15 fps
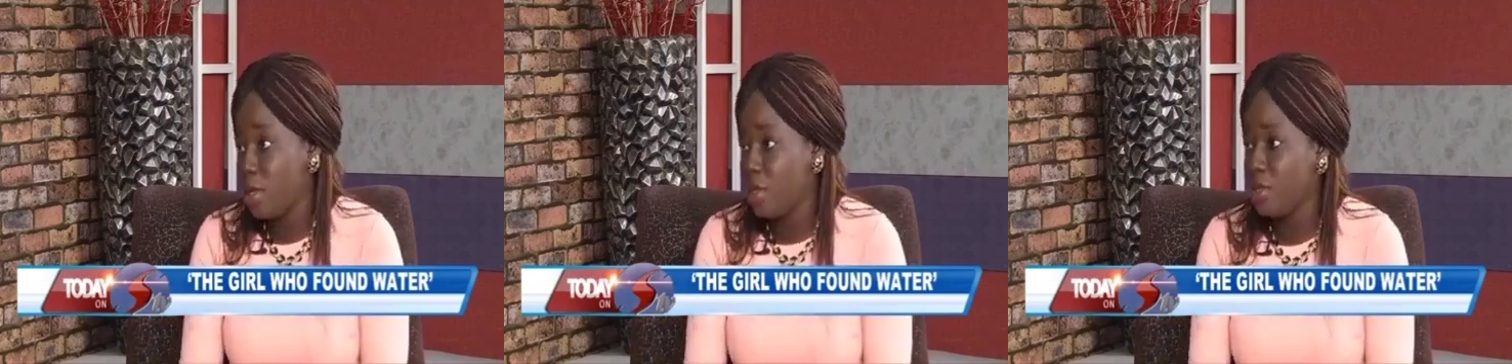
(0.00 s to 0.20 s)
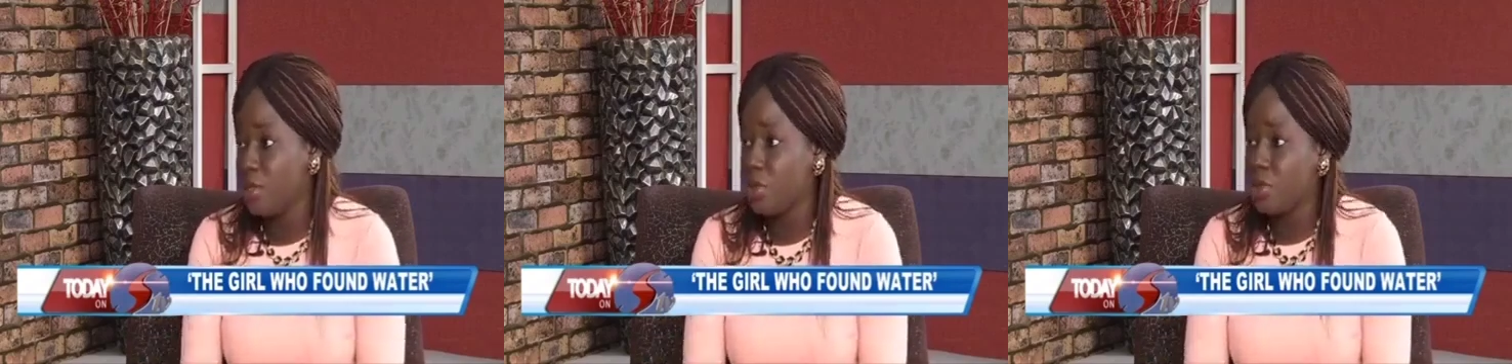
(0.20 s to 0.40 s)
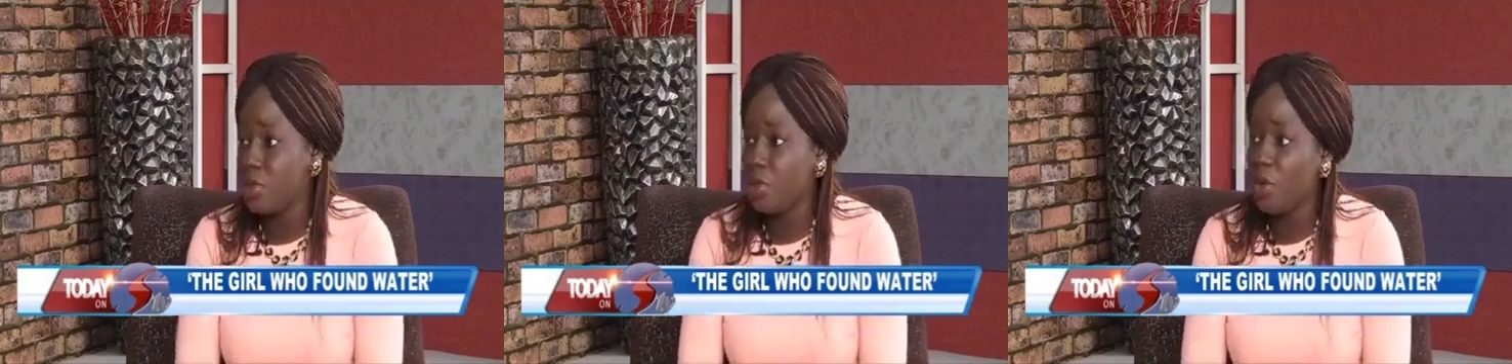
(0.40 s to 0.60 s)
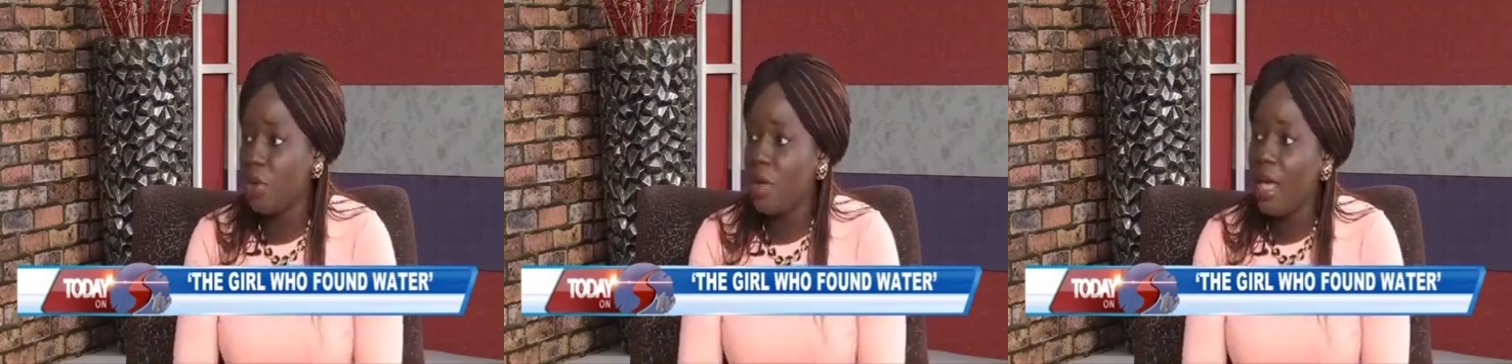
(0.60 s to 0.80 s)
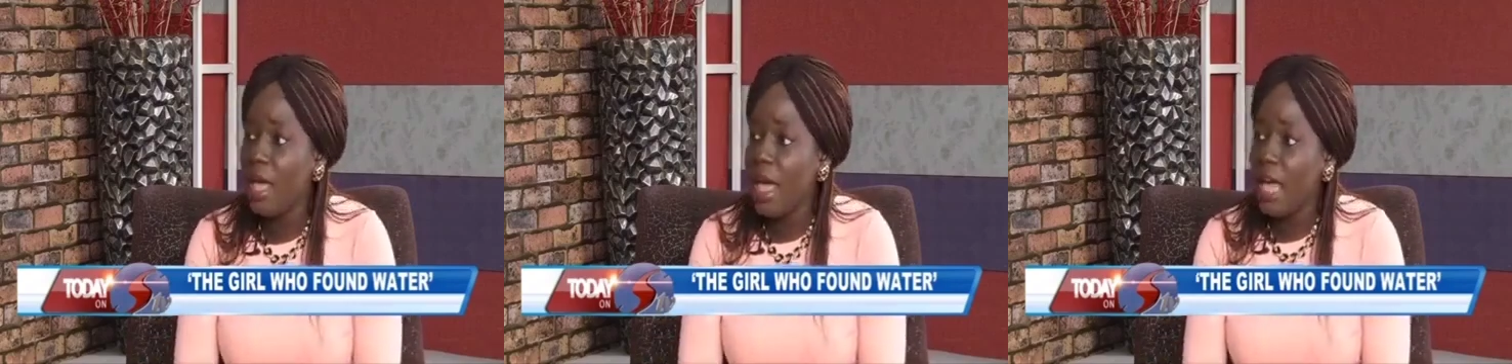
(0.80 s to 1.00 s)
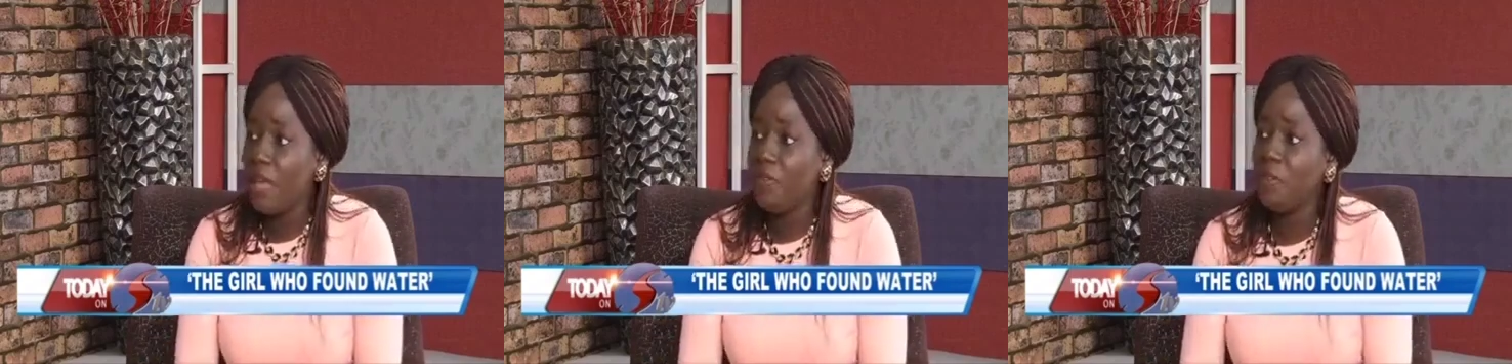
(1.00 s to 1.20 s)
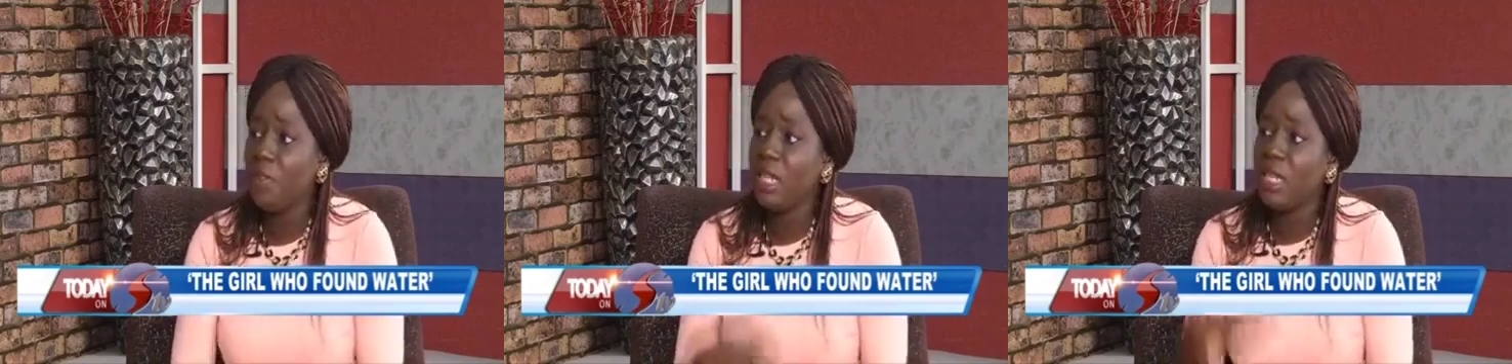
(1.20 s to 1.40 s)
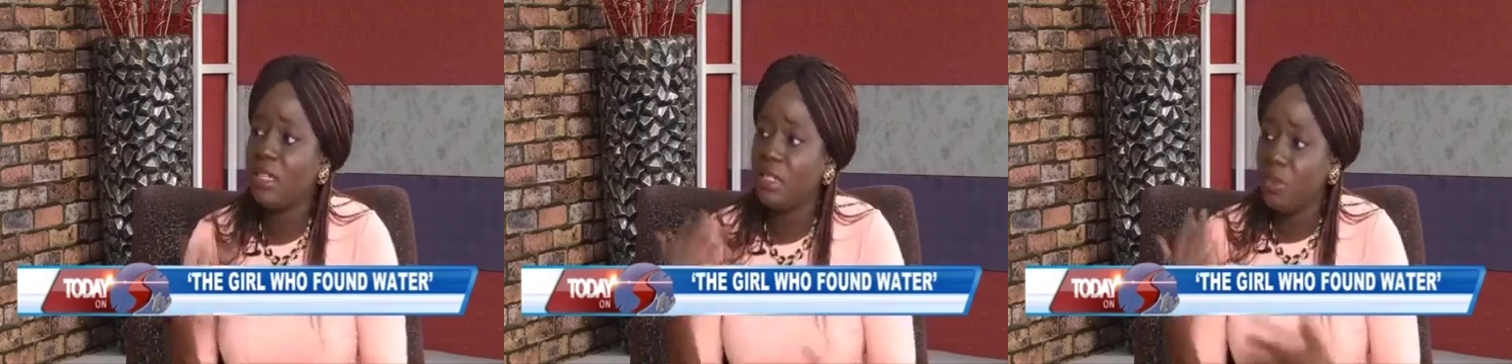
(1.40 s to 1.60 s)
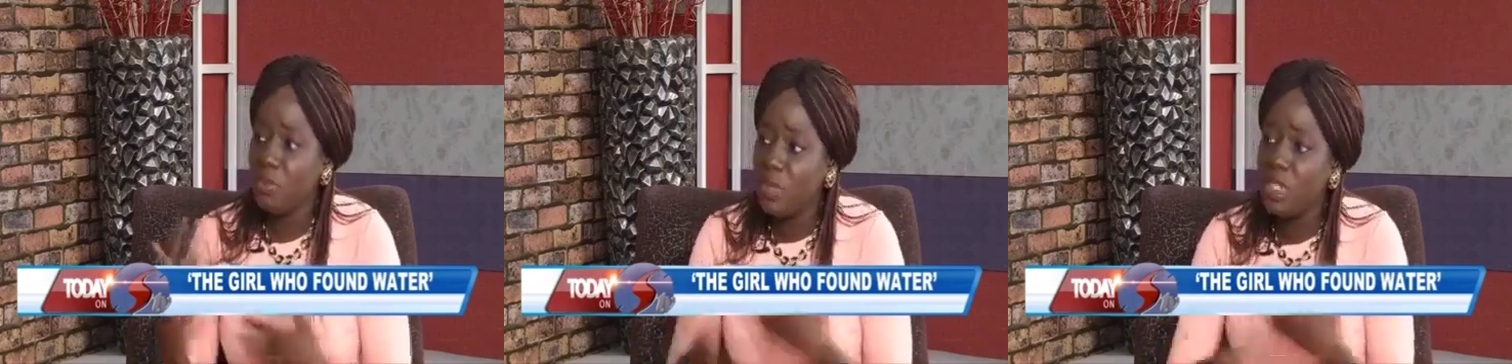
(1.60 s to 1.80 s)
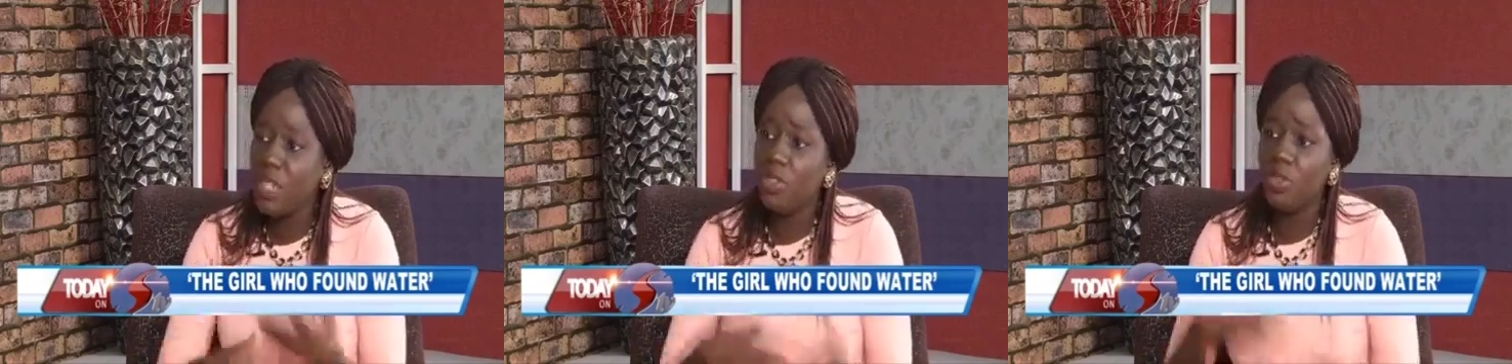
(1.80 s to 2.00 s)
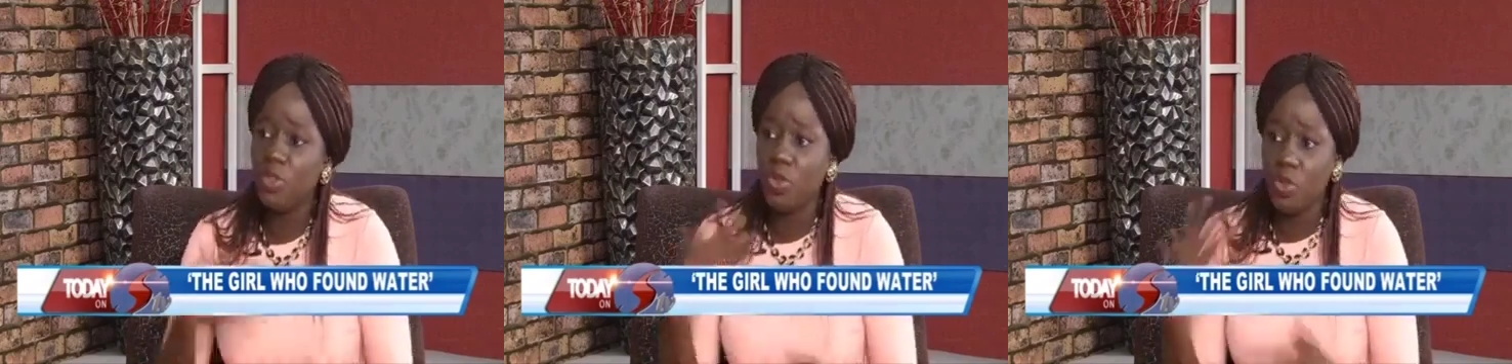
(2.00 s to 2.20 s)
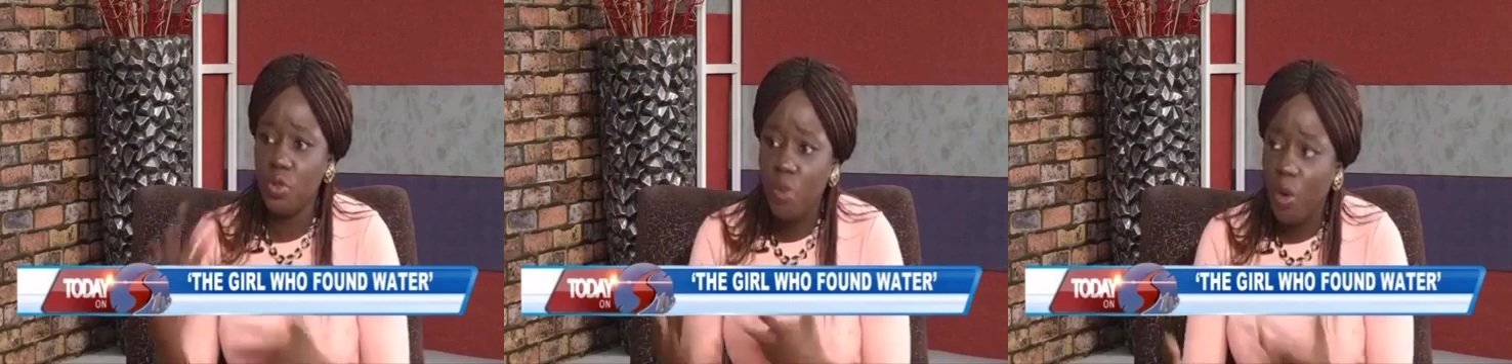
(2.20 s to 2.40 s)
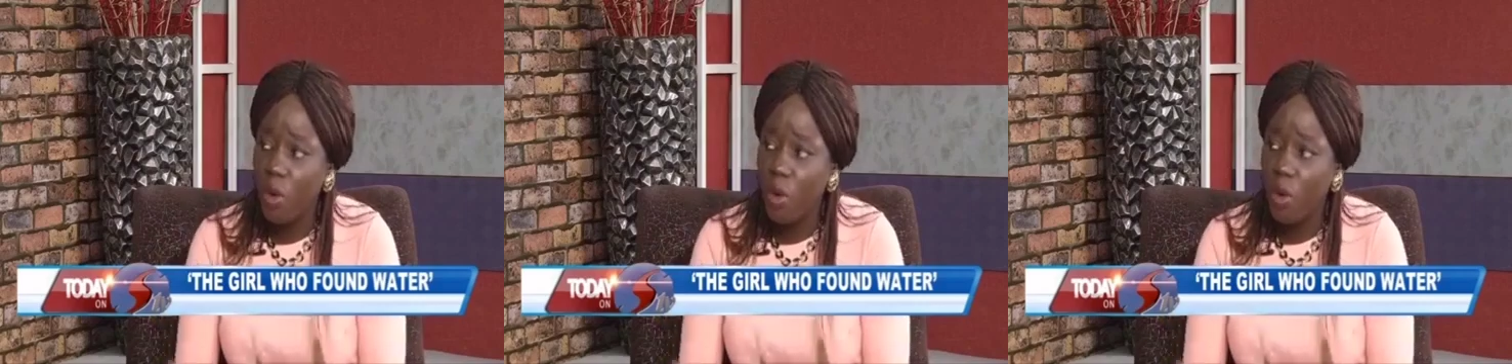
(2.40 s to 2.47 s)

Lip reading: You know, so I feel that we need to do more.